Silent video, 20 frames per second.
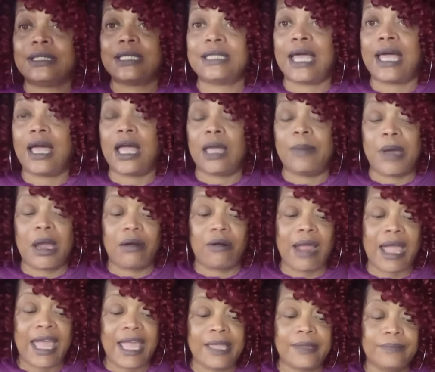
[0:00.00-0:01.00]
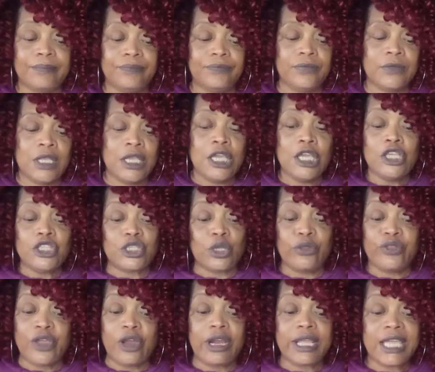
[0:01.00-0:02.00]
time. All right? So
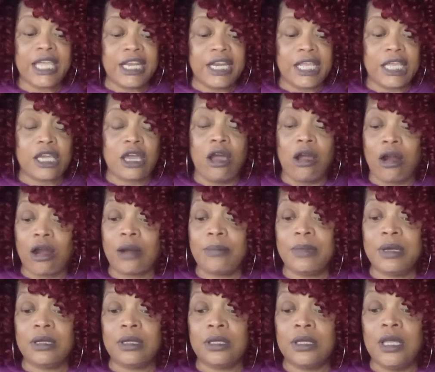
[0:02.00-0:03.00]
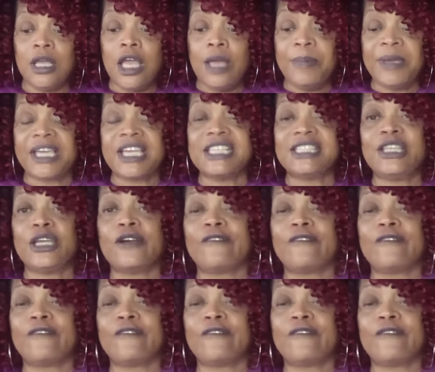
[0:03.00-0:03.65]
they're getting karma. Because they're